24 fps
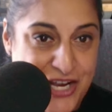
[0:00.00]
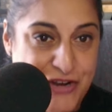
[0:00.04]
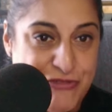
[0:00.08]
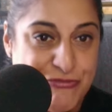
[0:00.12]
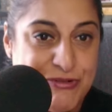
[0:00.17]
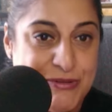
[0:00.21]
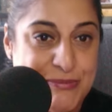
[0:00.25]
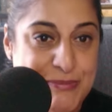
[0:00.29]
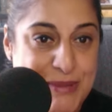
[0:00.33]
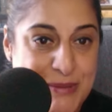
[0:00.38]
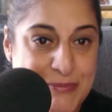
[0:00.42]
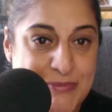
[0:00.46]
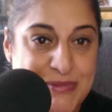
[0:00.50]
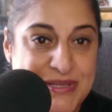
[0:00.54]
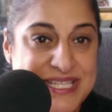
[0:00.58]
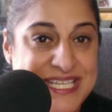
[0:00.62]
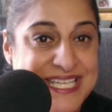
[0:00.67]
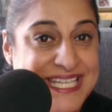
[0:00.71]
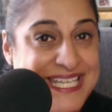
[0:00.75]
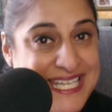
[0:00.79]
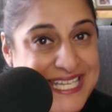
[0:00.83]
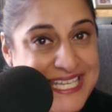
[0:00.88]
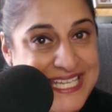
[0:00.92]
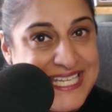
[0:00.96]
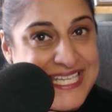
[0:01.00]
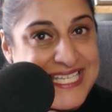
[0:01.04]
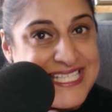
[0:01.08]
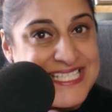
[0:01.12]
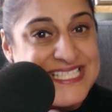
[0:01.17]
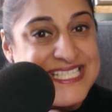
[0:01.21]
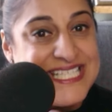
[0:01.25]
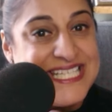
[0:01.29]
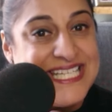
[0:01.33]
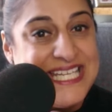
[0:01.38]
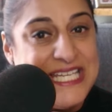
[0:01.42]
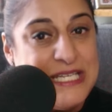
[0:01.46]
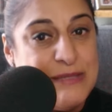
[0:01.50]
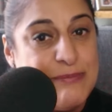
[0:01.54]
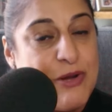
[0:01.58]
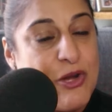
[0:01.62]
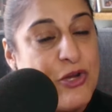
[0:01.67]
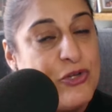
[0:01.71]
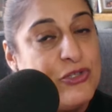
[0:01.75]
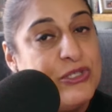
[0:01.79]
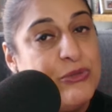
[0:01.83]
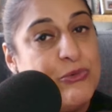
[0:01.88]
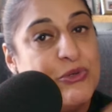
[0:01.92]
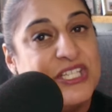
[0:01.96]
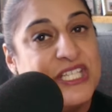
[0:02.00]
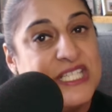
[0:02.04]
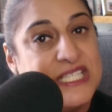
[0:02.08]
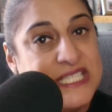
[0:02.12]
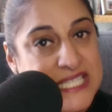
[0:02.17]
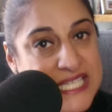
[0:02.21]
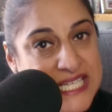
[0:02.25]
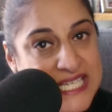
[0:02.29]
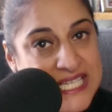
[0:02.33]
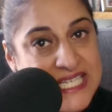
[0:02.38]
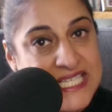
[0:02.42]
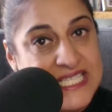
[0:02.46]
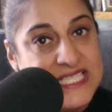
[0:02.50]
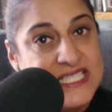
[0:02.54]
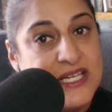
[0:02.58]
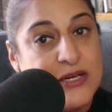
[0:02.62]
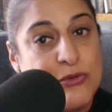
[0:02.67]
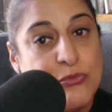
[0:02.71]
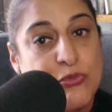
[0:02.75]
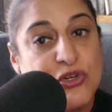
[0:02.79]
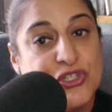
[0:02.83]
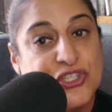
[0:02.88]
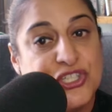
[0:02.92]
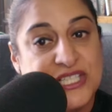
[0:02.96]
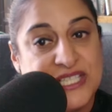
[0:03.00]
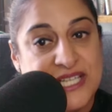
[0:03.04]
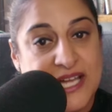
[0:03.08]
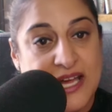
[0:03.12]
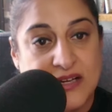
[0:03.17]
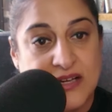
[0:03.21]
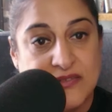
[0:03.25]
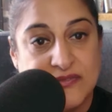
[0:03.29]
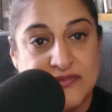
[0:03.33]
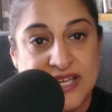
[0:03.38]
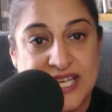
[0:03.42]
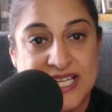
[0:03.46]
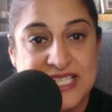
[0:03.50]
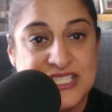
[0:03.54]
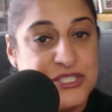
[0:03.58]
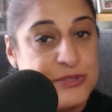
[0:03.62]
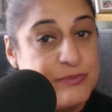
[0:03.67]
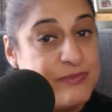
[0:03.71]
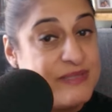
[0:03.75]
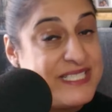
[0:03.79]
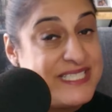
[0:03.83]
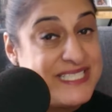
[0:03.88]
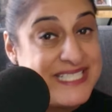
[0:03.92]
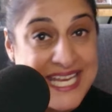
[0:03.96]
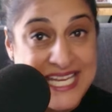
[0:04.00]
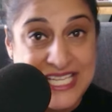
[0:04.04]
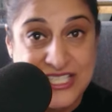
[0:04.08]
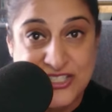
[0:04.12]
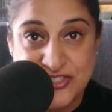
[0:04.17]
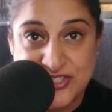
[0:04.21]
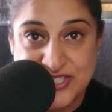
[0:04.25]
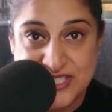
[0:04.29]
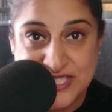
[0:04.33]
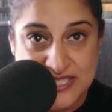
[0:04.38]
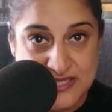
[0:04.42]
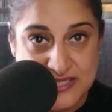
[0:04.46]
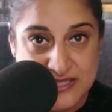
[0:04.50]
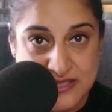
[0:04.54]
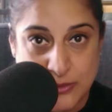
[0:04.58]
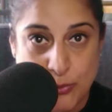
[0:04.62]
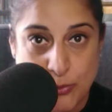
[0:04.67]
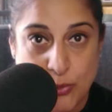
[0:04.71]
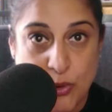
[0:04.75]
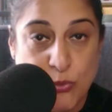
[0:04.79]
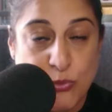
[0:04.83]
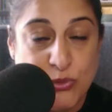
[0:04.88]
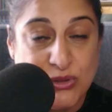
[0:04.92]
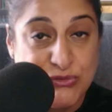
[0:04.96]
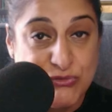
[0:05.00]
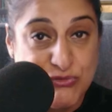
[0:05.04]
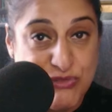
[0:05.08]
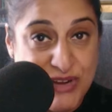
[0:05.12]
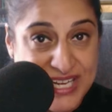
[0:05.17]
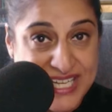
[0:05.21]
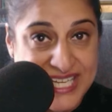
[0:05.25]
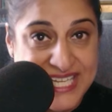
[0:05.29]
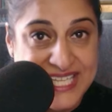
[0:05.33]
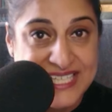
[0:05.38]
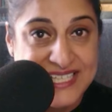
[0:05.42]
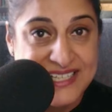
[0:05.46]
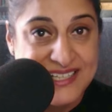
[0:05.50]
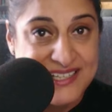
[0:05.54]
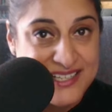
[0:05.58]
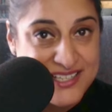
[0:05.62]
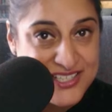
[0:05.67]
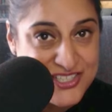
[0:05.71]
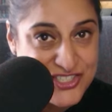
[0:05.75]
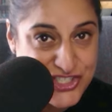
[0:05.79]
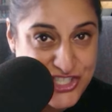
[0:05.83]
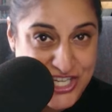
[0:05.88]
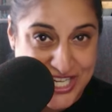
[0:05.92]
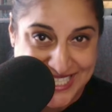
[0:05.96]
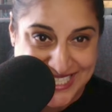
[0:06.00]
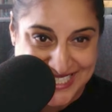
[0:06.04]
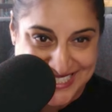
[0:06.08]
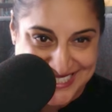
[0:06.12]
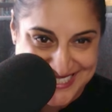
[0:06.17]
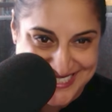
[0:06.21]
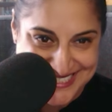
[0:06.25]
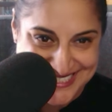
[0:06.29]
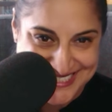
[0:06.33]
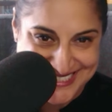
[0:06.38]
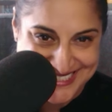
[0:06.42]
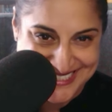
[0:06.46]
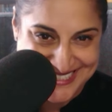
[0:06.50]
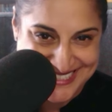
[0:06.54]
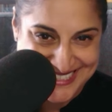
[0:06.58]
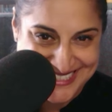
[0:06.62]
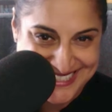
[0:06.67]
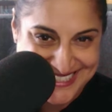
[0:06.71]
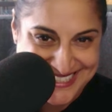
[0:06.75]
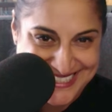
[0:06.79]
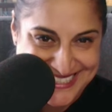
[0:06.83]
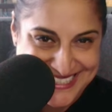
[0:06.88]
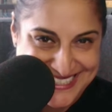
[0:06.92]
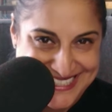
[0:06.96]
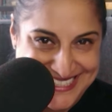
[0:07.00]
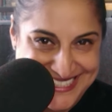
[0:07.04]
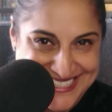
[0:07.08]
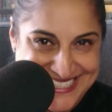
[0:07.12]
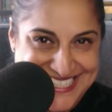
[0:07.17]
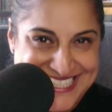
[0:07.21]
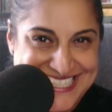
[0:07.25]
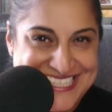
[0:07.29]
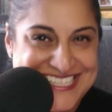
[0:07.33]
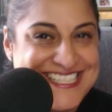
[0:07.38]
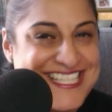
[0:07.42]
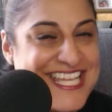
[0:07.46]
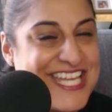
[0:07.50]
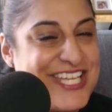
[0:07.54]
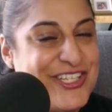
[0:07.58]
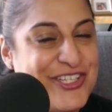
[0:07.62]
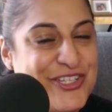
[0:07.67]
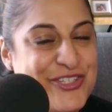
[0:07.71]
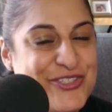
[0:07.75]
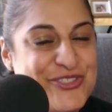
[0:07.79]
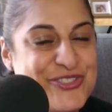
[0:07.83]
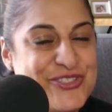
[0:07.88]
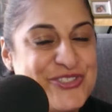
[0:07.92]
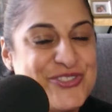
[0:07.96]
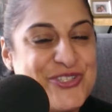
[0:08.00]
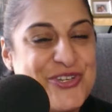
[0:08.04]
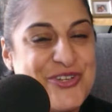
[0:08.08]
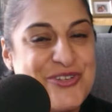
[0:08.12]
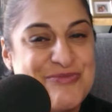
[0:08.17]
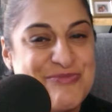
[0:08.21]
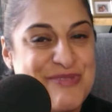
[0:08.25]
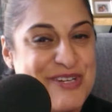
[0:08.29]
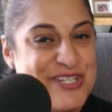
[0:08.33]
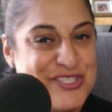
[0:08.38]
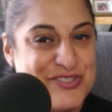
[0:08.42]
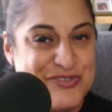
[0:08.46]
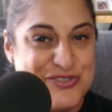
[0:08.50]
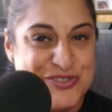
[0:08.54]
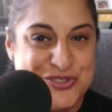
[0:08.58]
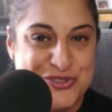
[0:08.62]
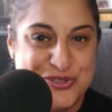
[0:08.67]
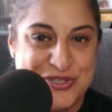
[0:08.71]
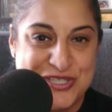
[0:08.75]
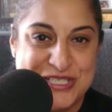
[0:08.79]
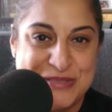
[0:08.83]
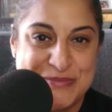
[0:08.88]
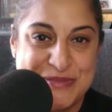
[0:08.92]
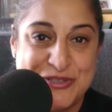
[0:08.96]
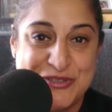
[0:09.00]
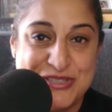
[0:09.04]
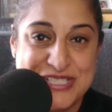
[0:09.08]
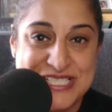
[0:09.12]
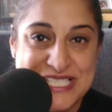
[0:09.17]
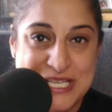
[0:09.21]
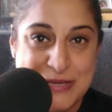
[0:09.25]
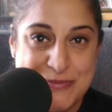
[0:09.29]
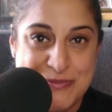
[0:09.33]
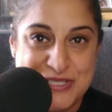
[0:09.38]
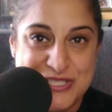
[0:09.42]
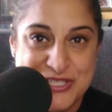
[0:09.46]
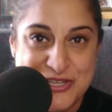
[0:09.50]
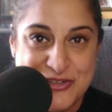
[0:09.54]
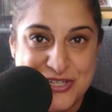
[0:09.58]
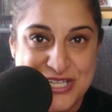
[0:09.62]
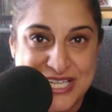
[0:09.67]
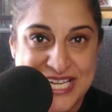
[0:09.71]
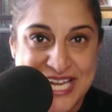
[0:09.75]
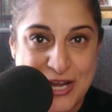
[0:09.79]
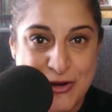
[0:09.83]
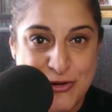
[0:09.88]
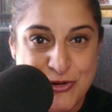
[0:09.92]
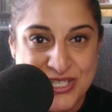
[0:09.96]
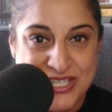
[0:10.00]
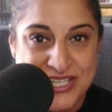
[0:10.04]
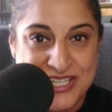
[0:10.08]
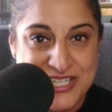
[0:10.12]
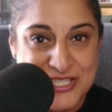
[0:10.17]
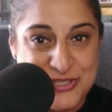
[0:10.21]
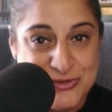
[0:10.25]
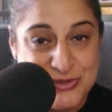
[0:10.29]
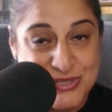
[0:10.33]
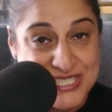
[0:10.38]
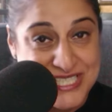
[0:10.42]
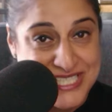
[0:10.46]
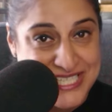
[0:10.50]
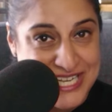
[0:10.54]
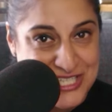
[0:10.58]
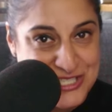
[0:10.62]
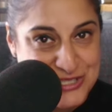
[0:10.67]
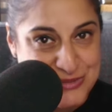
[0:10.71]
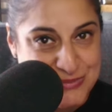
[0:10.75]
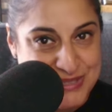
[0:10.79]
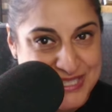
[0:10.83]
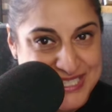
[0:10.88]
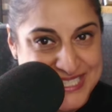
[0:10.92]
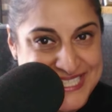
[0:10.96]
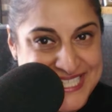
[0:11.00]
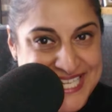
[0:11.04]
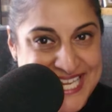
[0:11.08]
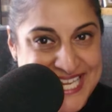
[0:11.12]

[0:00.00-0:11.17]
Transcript: Remember, the key is to keep only what you need and what you love, and to maintain your system with regular check-ins. Thank you so much for joining me on this episode at Get Organised with Decluttr Me.